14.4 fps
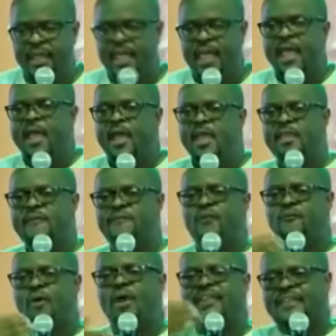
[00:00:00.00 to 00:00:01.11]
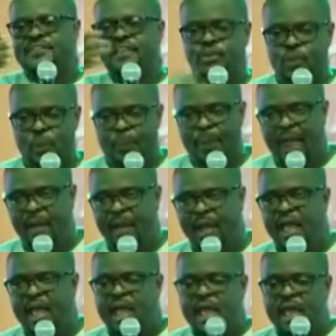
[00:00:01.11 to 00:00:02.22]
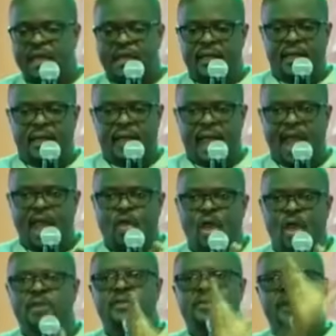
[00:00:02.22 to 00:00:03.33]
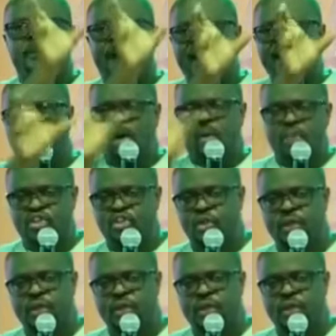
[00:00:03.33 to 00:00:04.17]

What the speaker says: If you vote us into power, according to the Planning Commission,